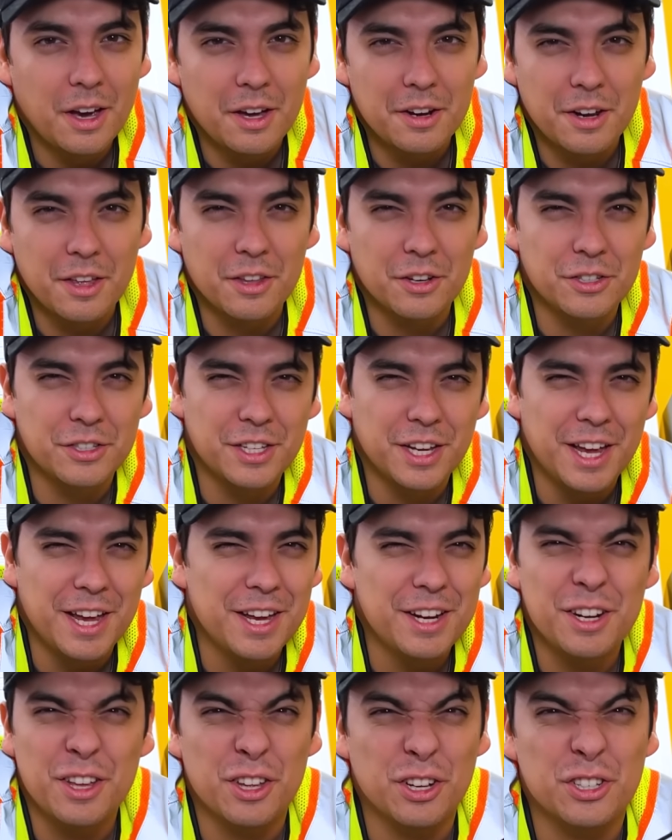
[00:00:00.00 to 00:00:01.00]
Another day,
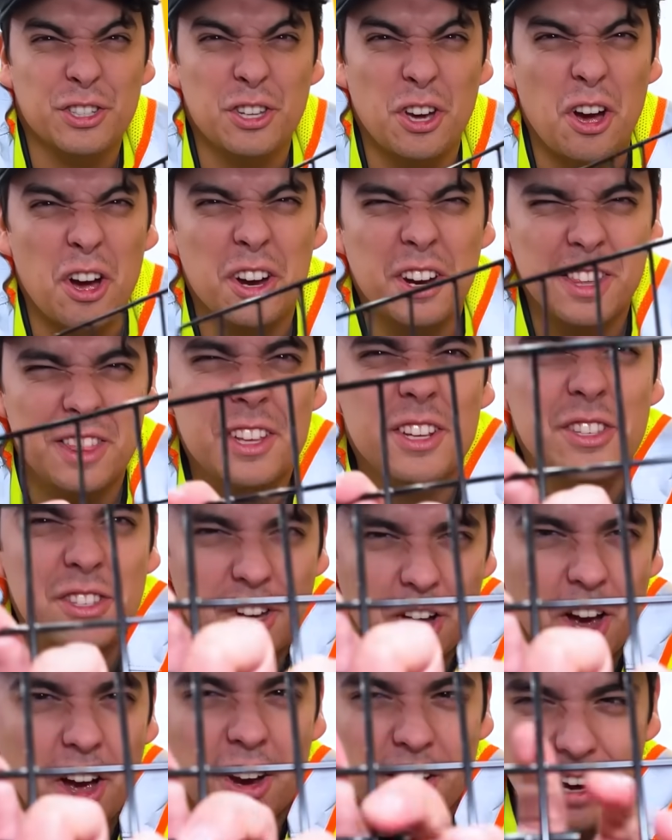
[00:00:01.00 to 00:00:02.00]
another dog in the
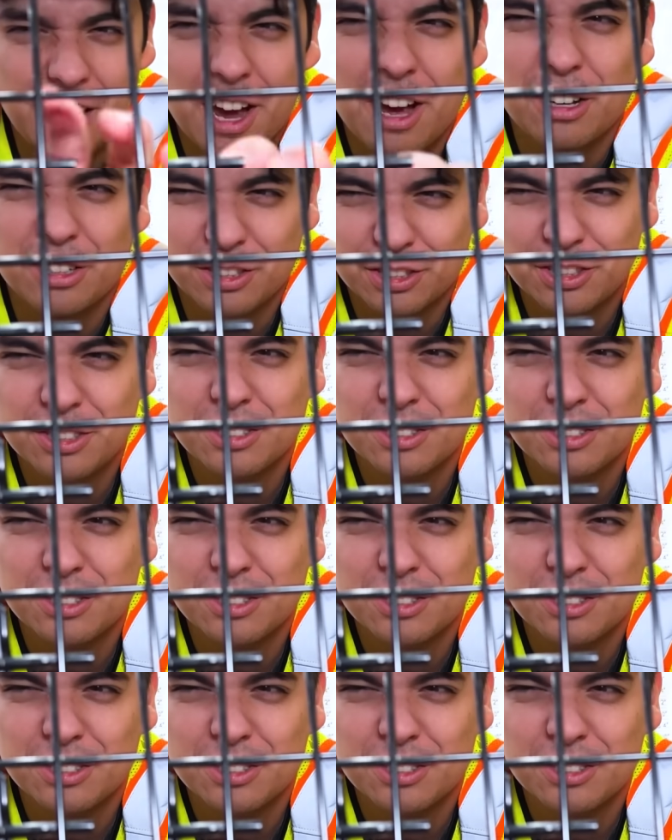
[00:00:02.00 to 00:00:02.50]
doghouse.